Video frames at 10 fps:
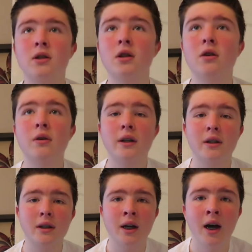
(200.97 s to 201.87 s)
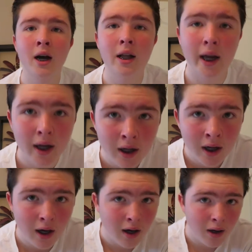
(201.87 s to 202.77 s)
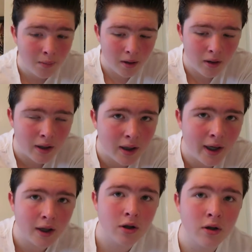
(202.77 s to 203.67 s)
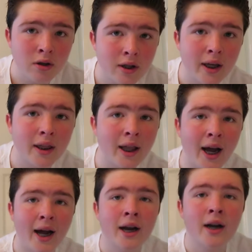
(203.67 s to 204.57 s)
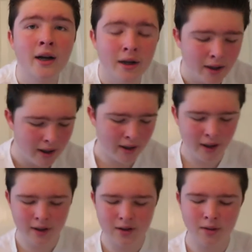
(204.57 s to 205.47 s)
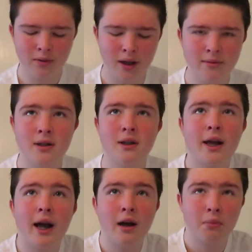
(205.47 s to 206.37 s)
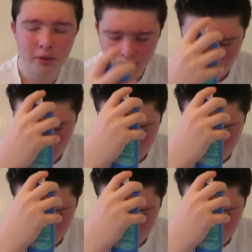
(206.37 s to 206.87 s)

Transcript: so it like up like turns like that and then sometimes, like, I'll put the